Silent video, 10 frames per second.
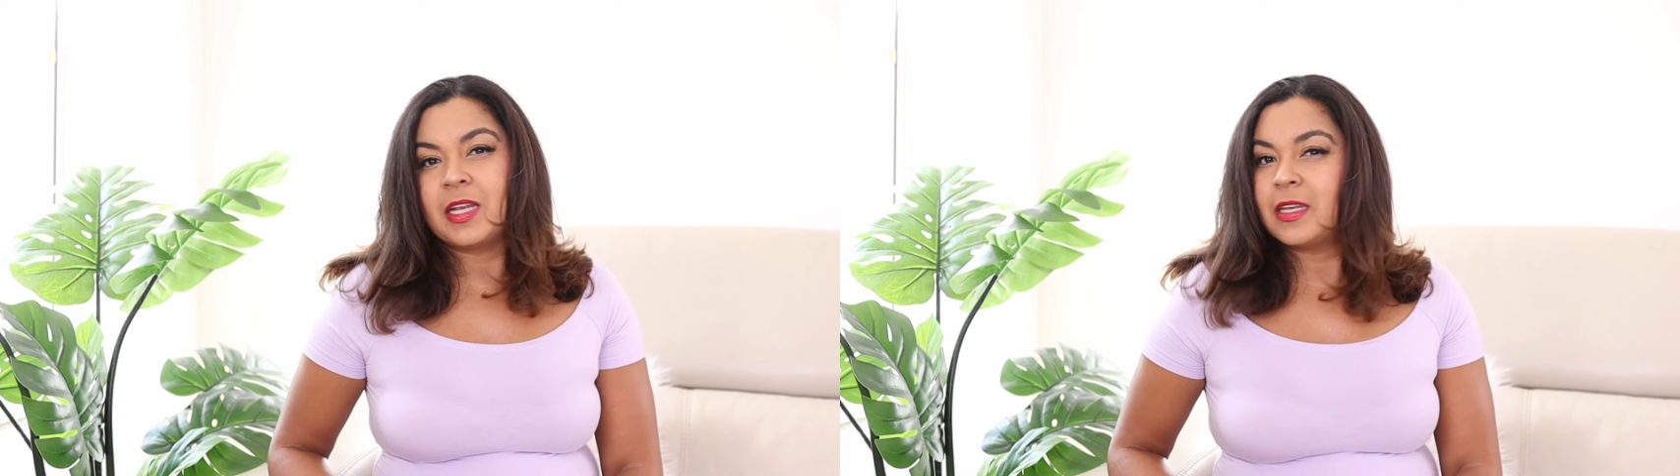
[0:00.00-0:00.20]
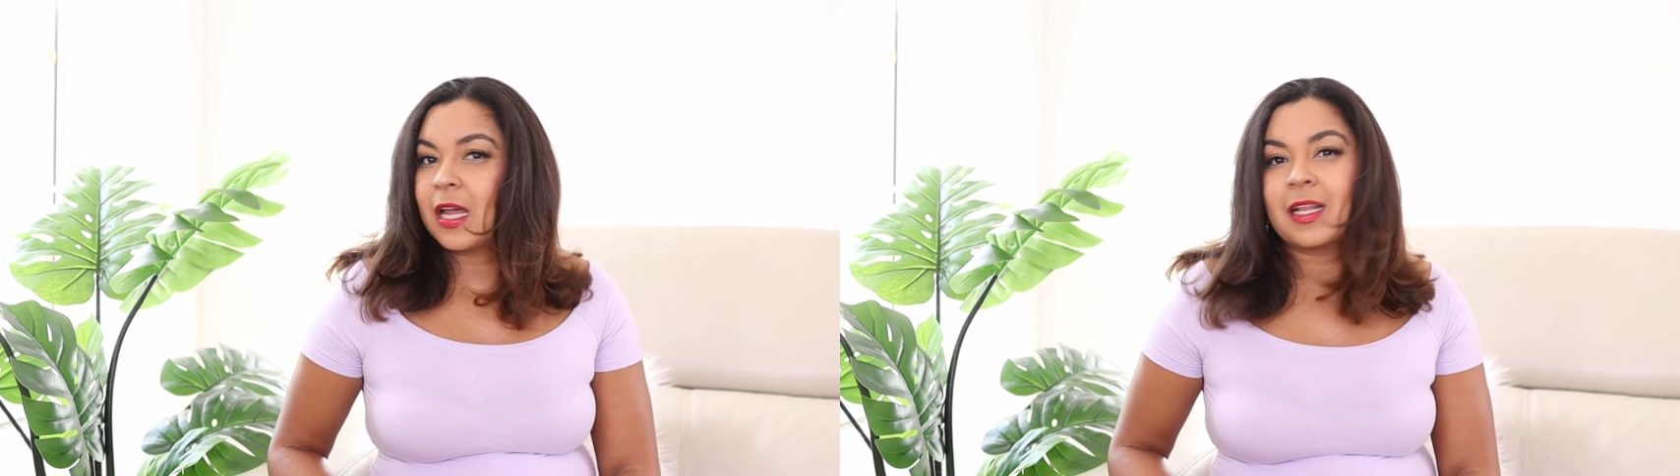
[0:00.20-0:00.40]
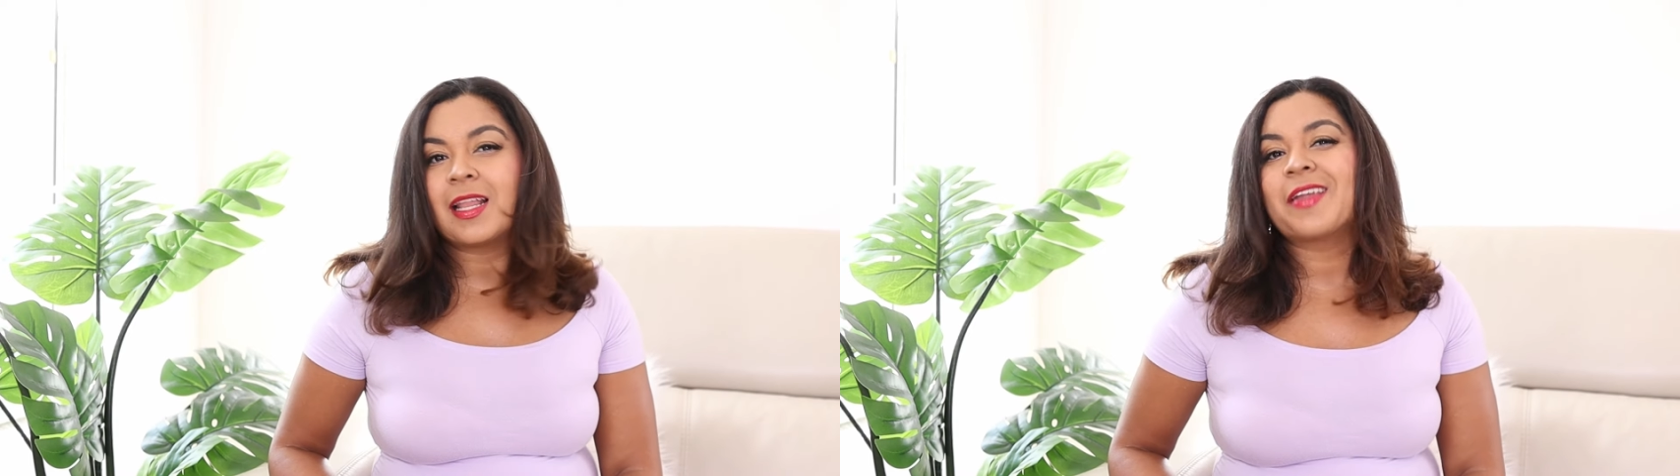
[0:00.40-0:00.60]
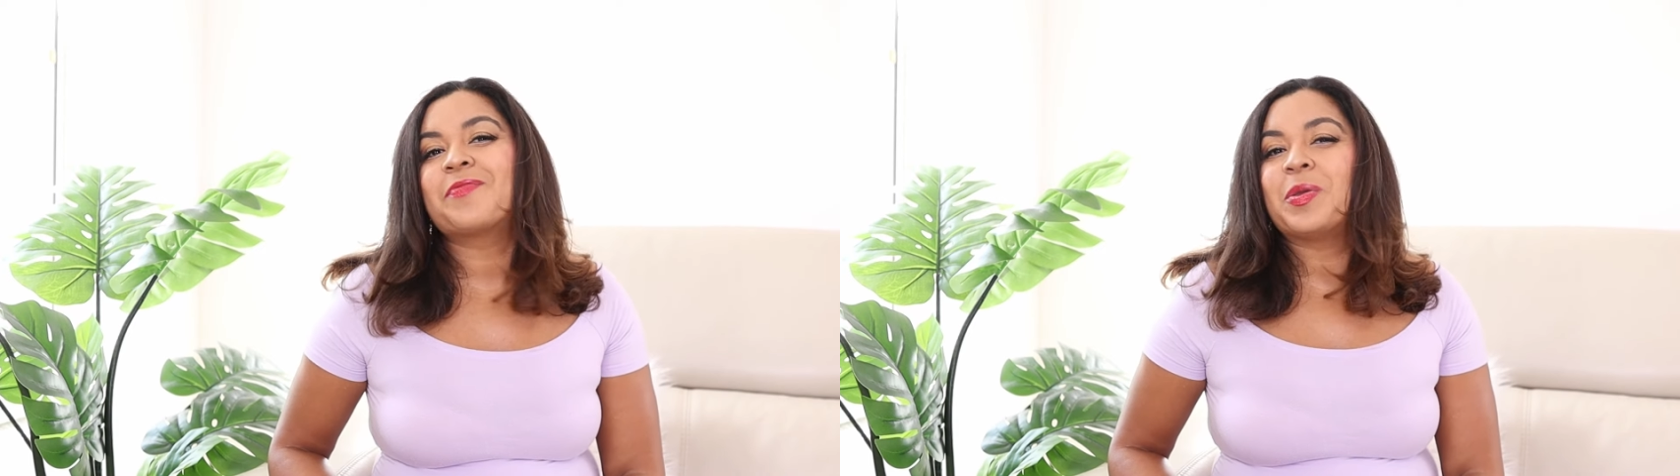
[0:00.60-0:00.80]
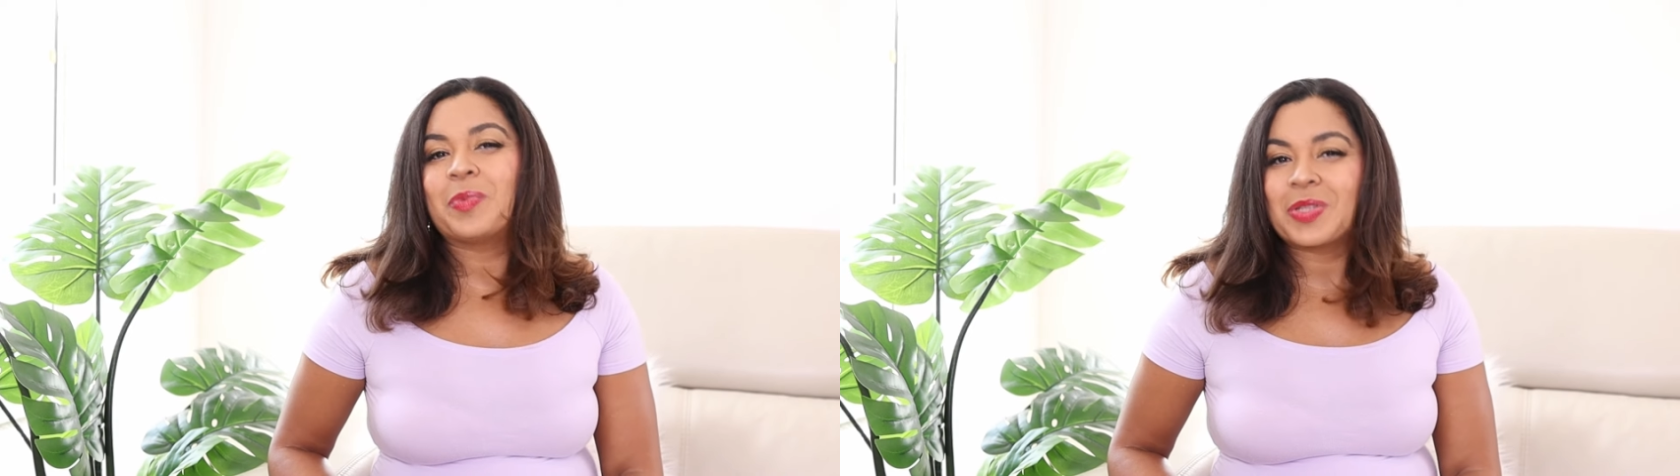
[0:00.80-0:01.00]
Not a
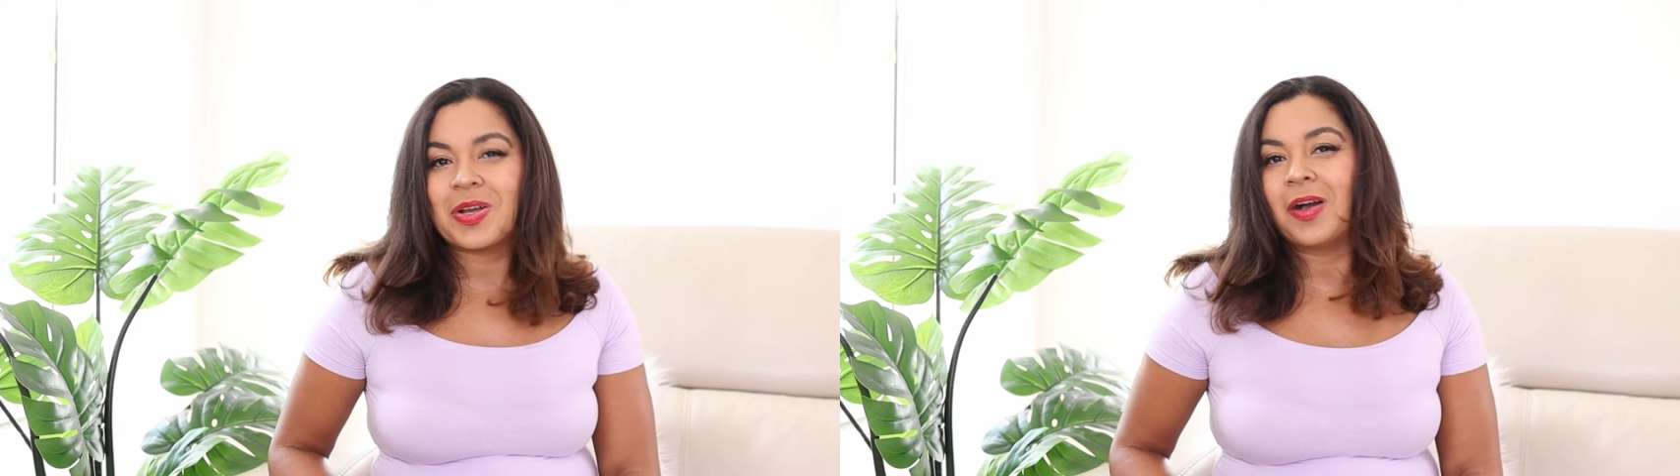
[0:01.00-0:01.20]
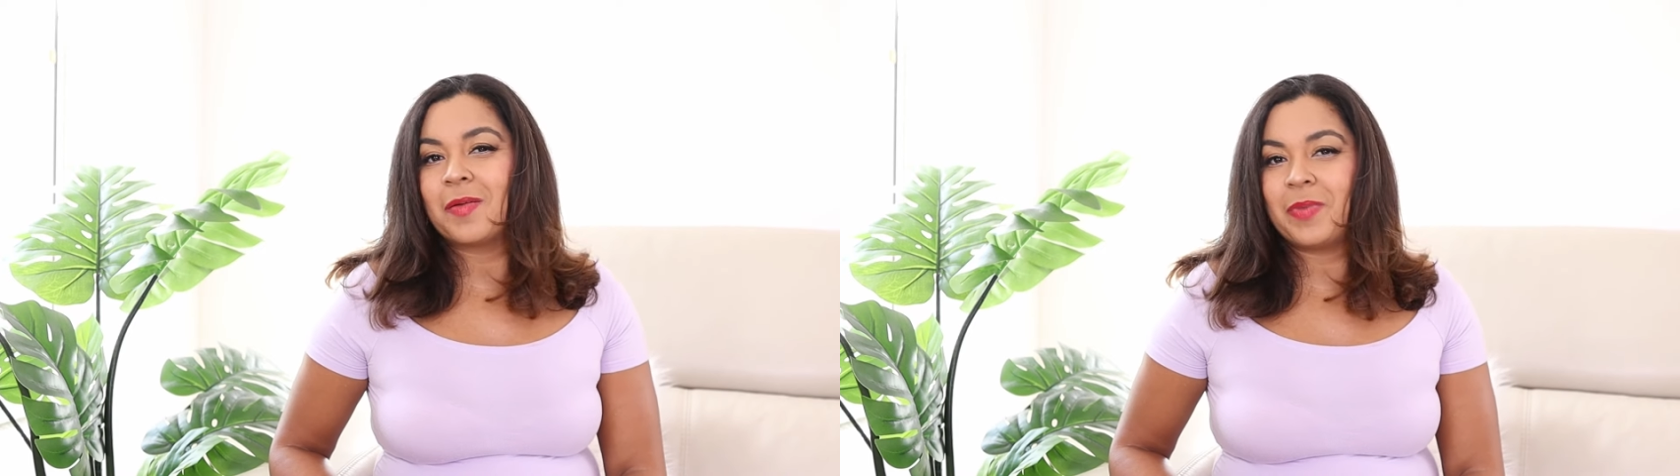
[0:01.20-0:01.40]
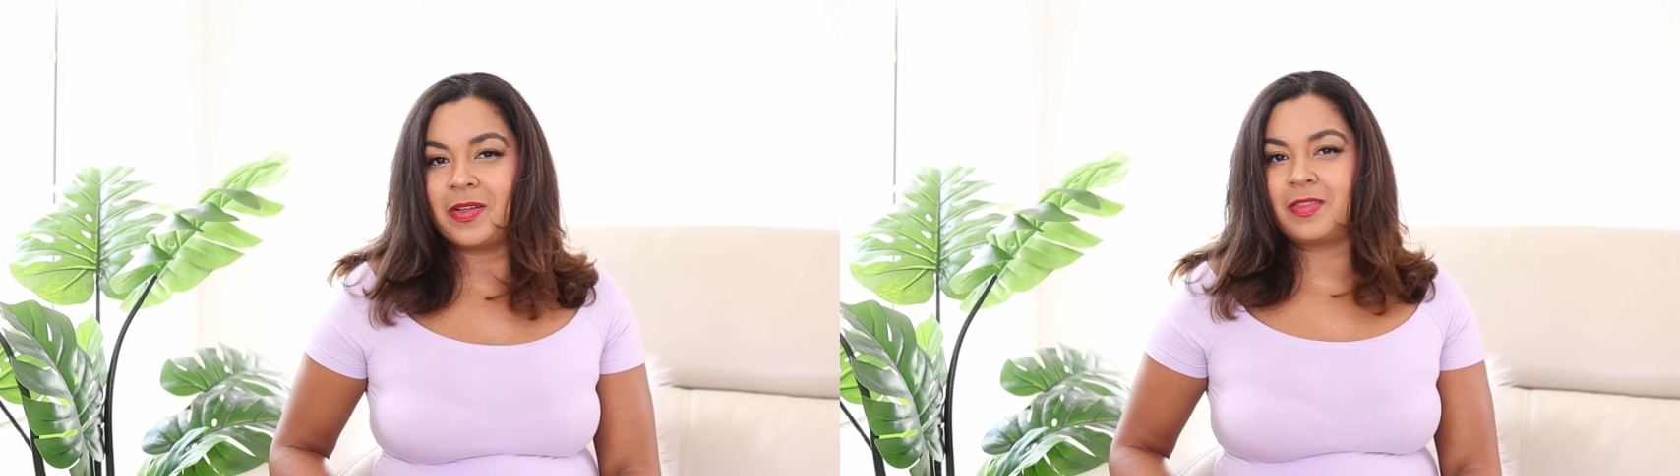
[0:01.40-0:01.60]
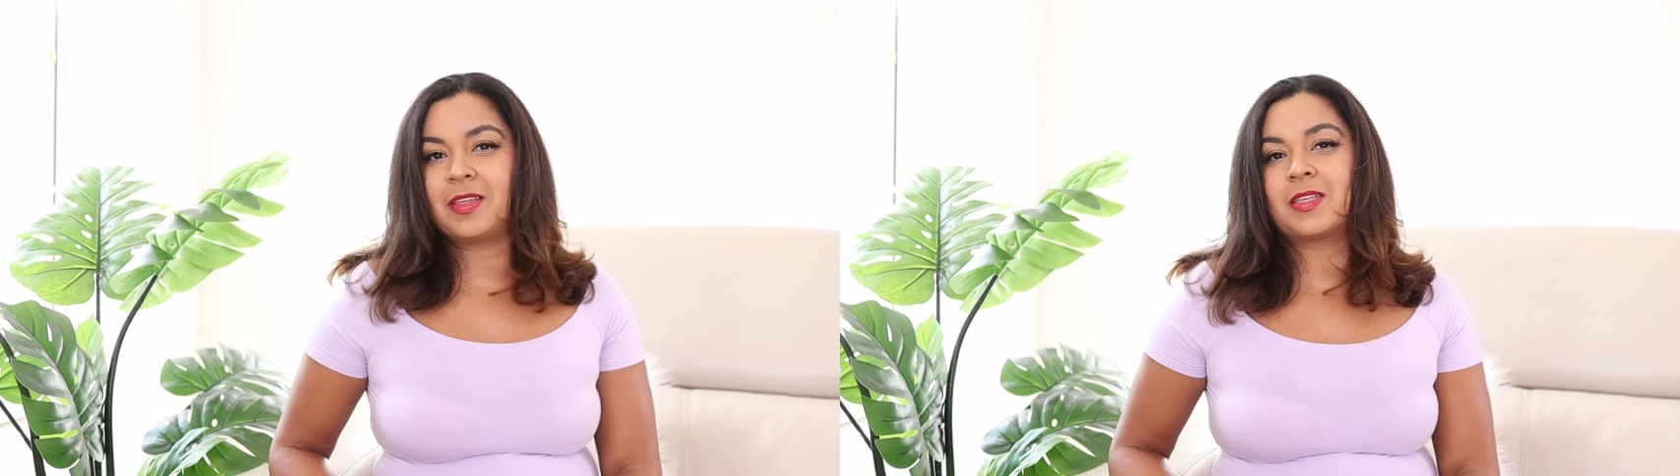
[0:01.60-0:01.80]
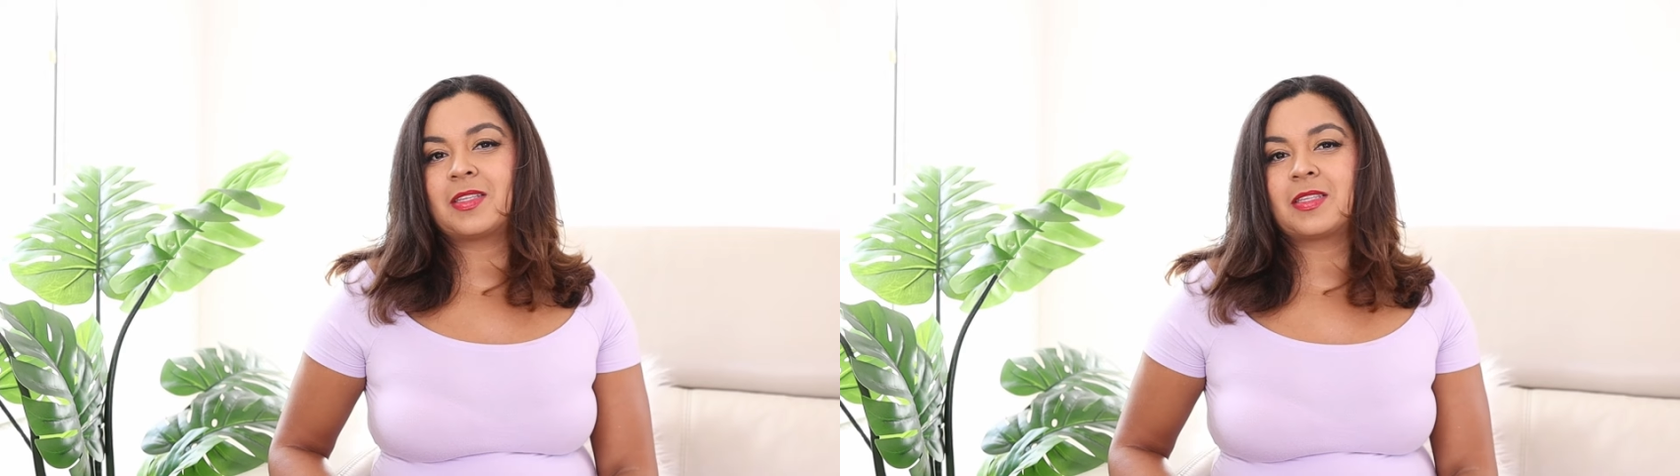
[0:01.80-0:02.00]
lot of people talk about
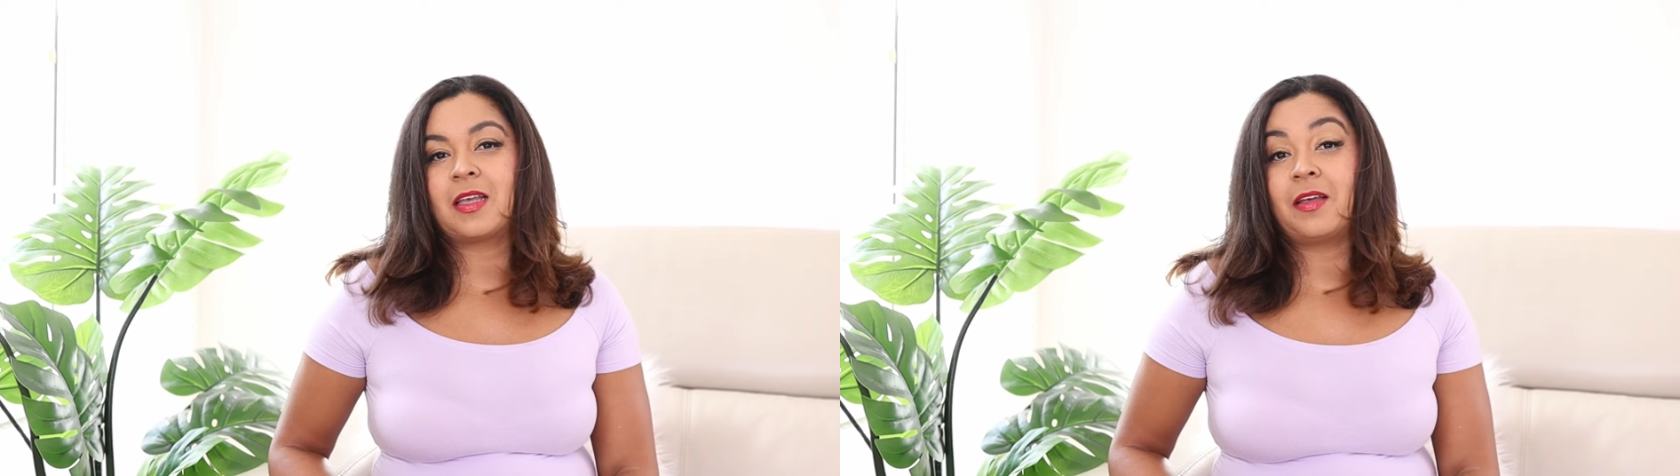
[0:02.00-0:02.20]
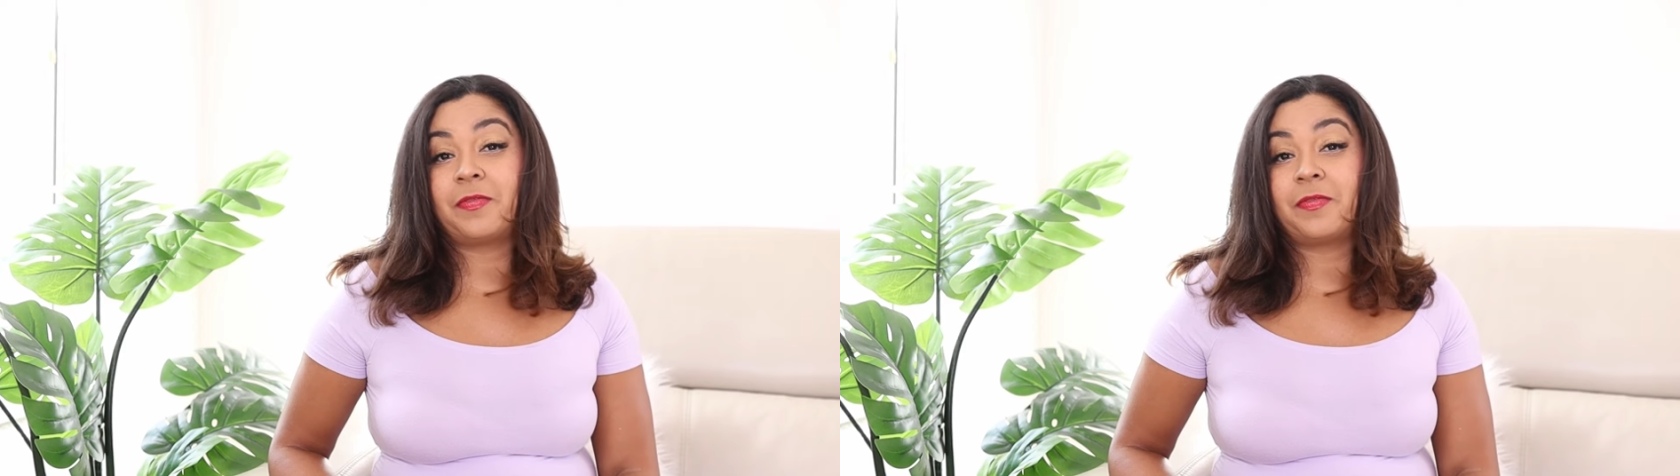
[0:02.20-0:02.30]
this